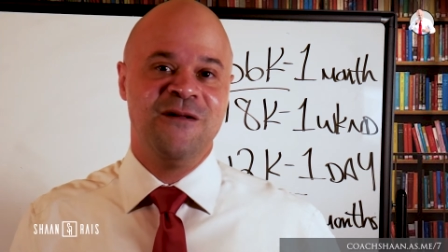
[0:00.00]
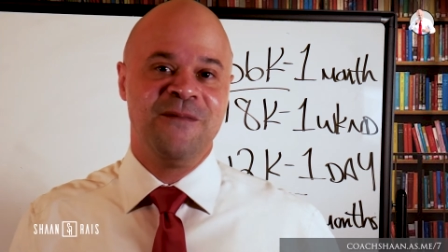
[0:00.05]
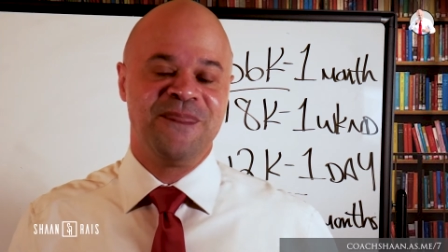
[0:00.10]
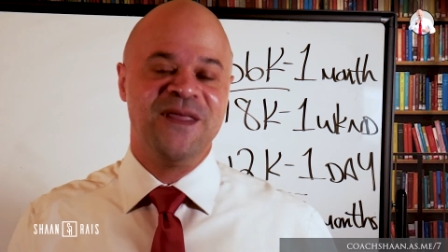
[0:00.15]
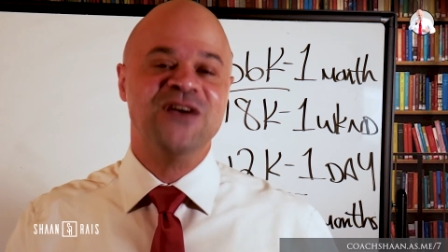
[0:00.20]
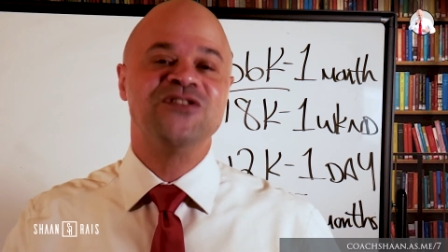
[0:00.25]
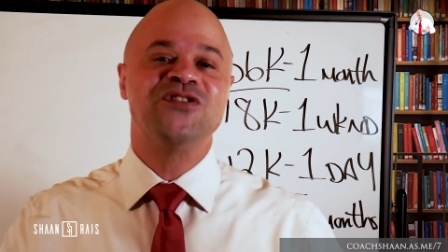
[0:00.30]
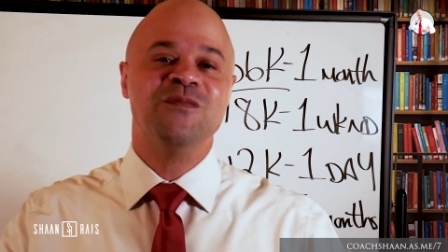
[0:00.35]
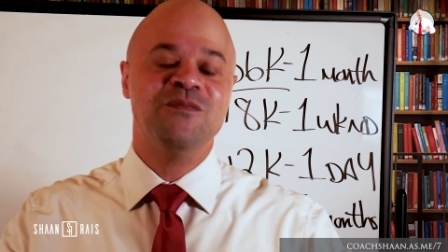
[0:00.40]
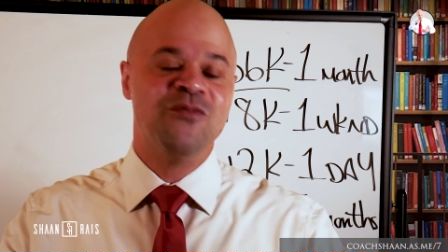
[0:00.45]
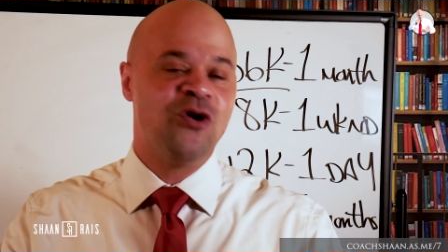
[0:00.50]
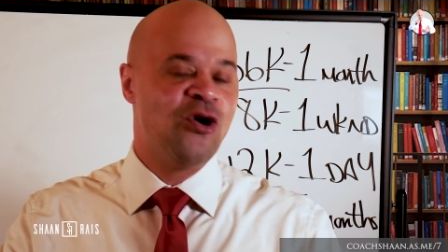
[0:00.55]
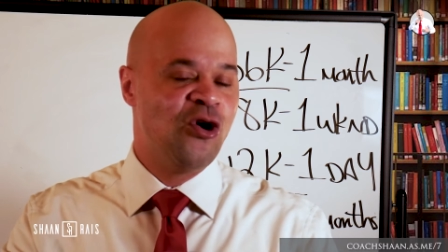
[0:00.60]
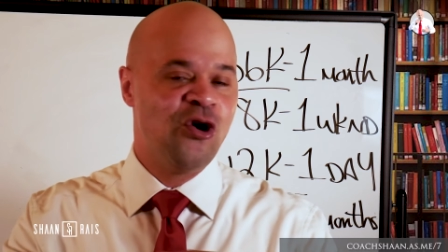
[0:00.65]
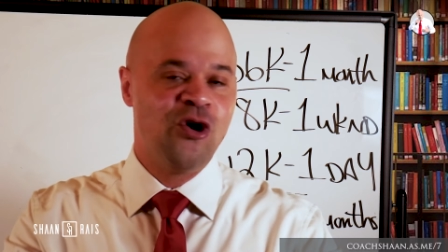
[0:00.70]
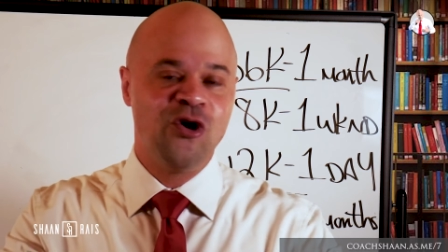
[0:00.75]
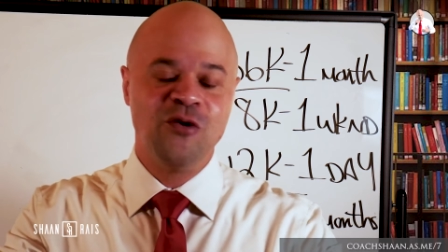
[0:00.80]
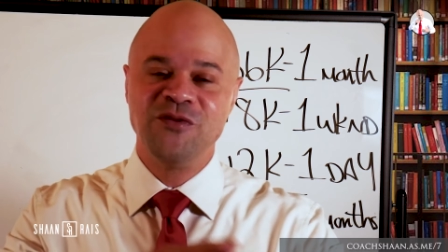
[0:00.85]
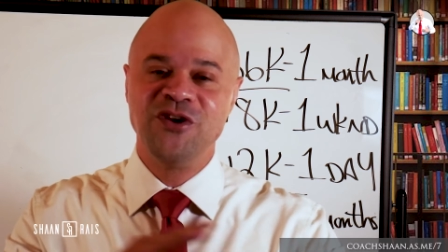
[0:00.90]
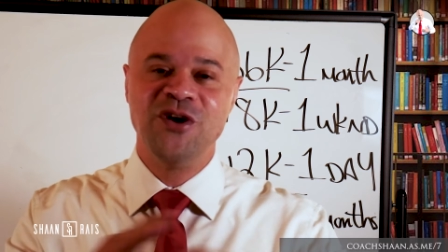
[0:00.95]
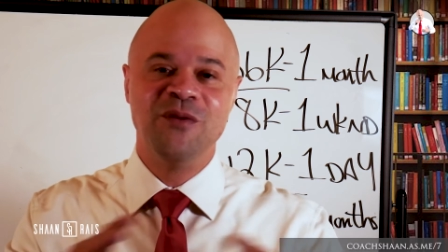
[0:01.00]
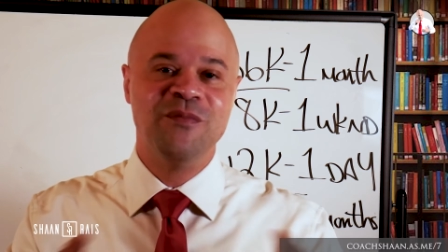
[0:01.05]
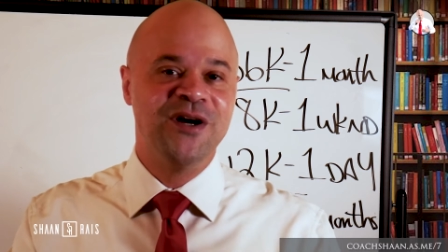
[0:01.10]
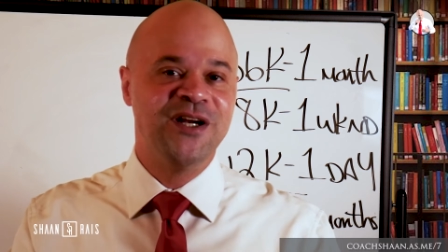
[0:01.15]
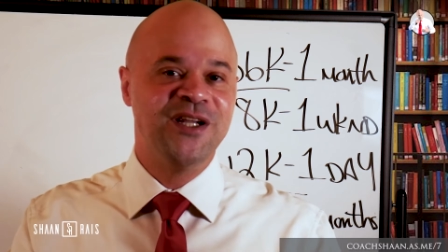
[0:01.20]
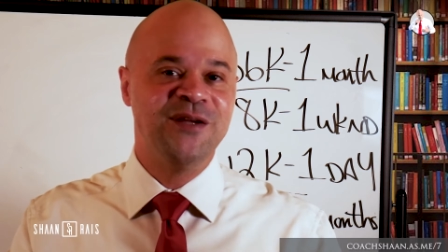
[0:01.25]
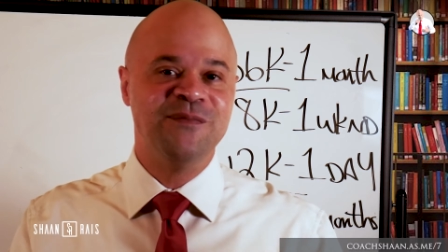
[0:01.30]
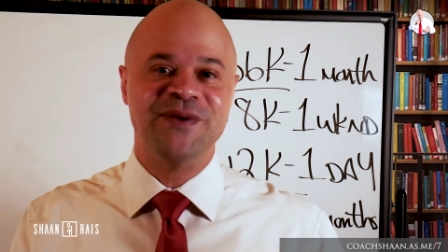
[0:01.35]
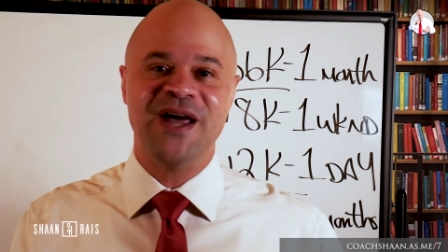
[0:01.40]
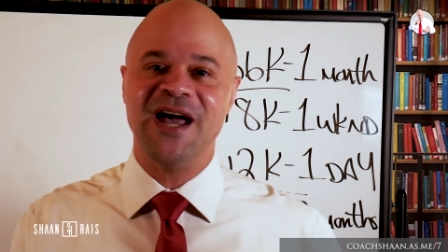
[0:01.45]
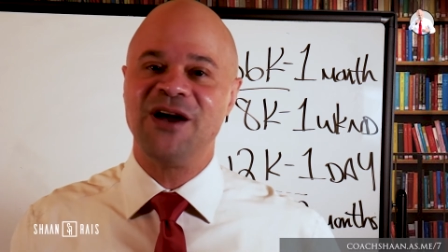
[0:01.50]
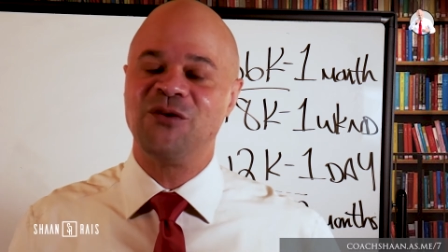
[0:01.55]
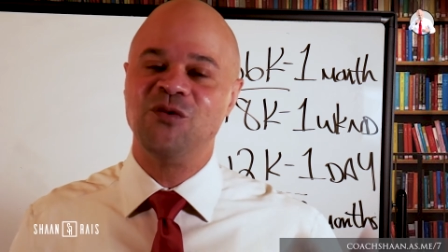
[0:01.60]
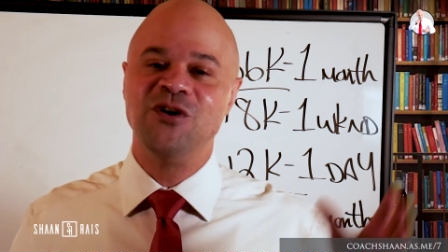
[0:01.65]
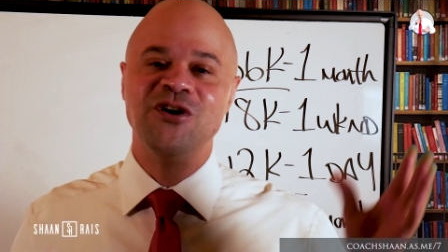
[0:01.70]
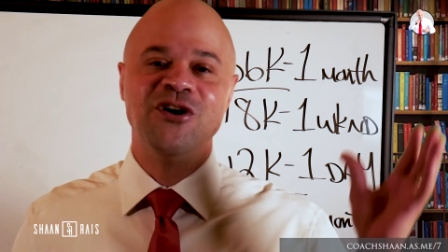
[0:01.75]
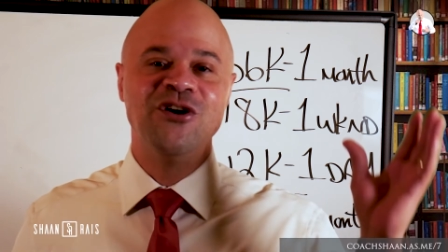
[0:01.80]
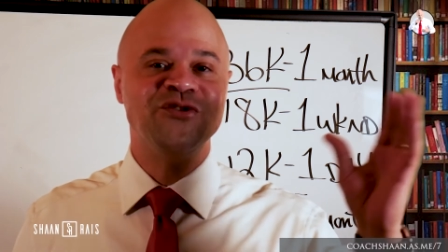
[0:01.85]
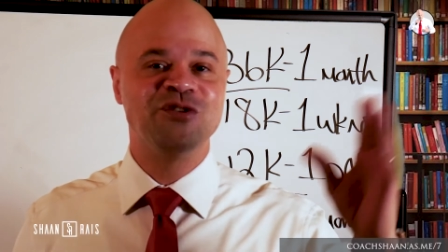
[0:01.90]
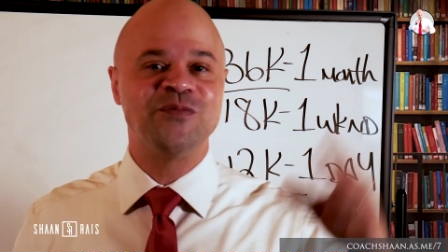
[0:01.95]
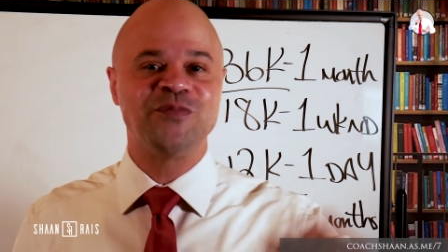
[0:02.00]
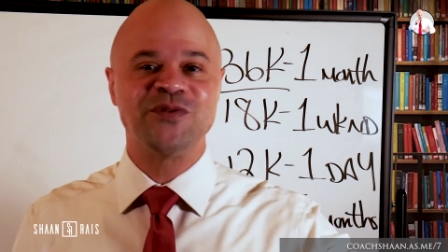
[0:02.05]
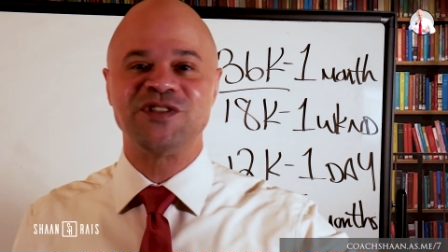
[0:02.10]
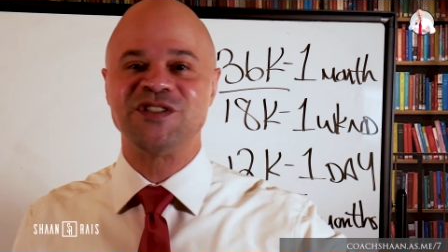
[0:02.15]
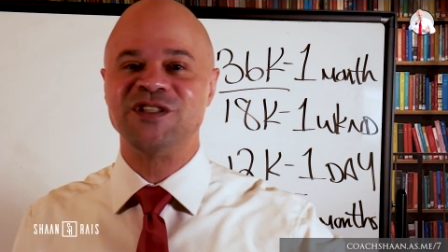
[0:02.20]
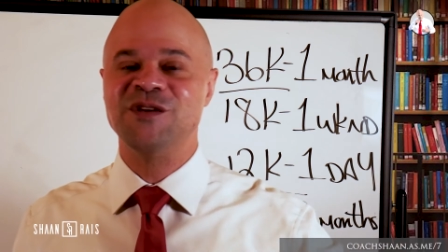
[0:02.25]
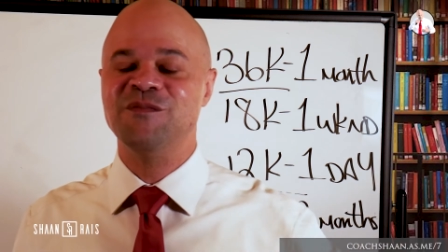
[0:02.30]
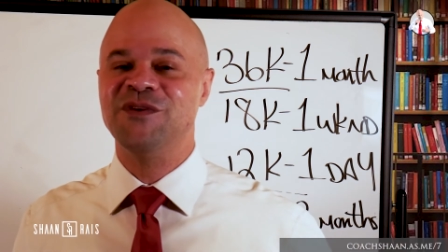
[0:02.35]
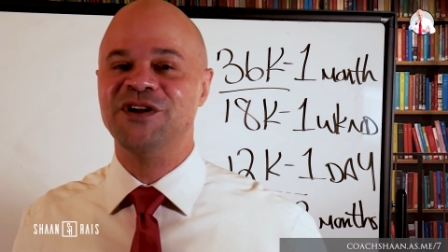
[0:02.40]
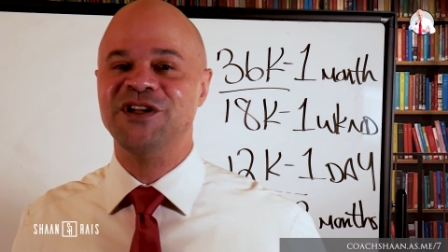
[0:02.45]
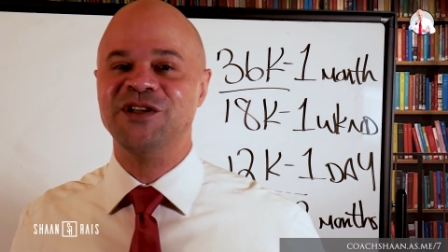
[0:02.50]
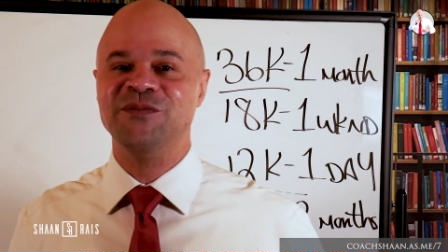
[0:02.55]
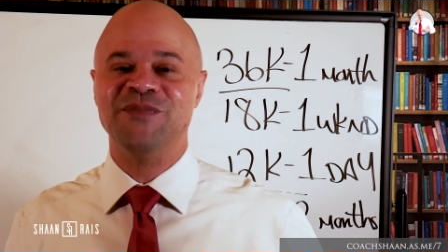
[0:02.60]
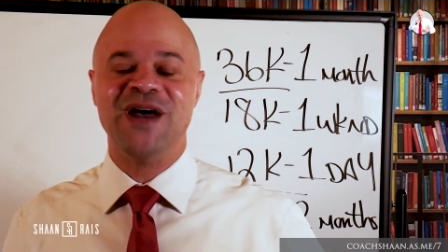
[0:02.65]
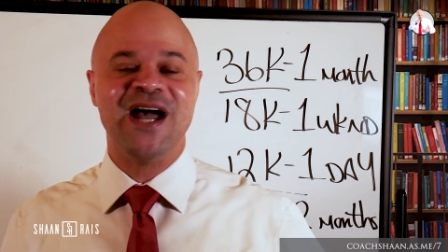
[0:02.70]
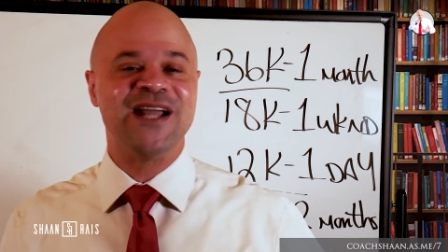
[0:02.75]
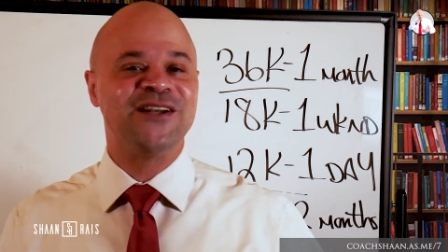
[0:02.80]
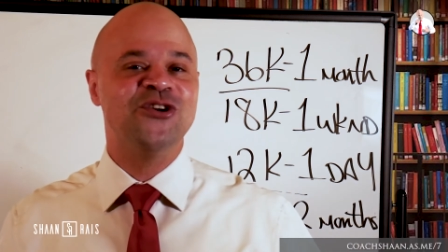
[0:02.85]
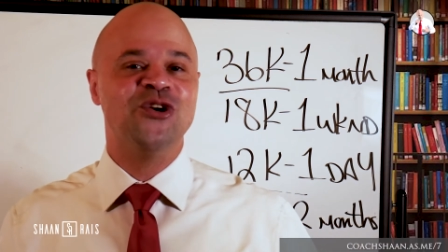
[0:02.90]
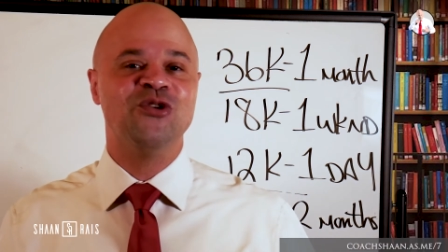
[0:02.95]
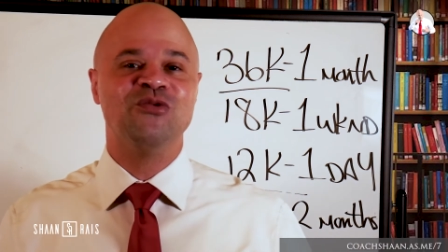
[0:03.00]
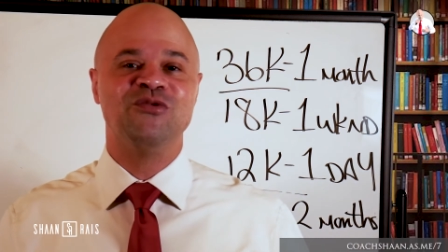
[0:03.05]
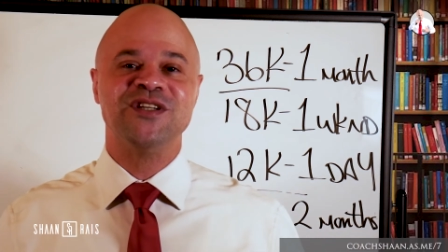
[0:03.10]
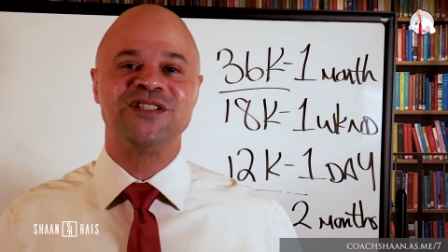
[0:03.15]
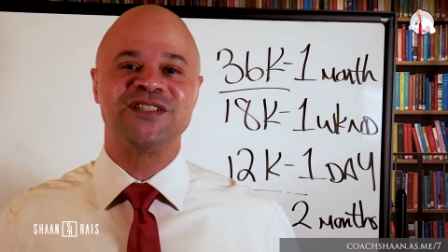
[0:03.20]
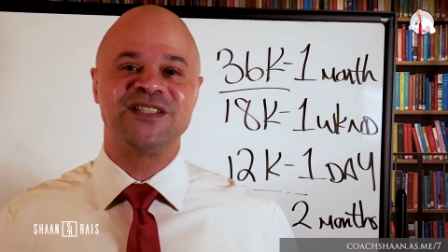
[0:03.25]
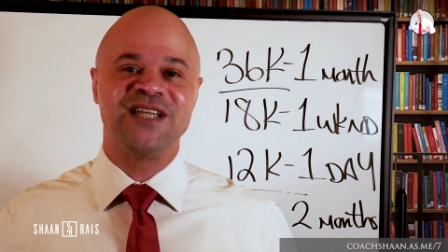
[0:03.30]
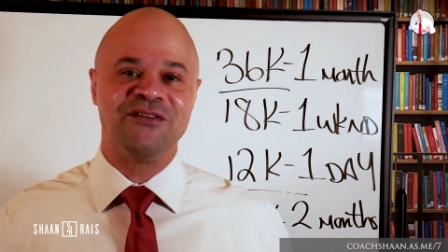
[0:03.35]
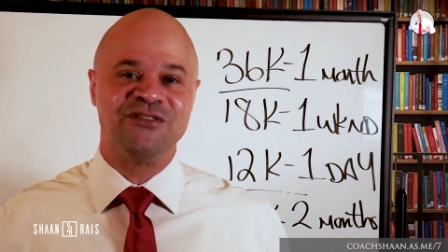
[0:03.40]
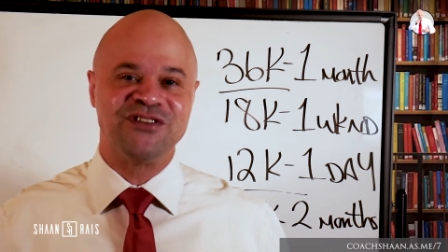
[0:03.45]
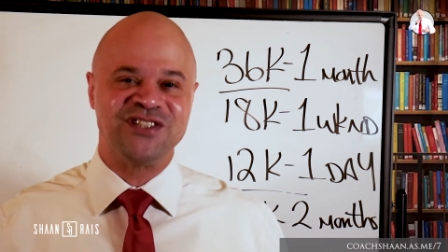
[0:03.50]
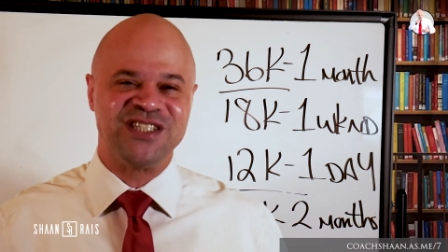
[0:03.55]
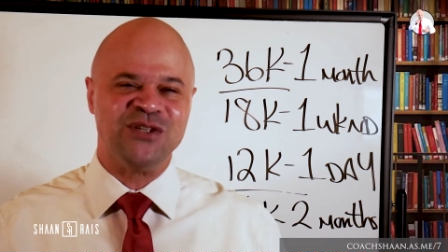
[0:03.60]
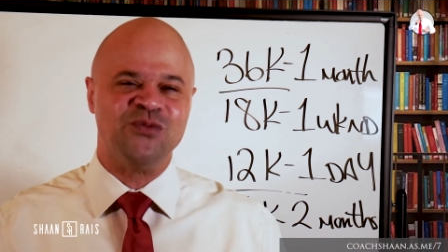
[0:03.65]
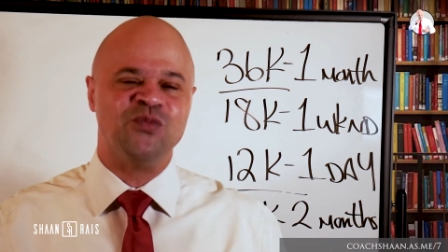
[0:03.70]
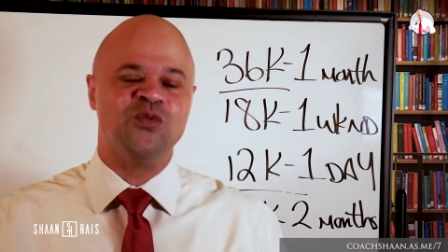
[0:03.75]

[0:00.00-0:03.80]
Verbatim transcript: There's all of your money back, 100% money back, no risk guarantee.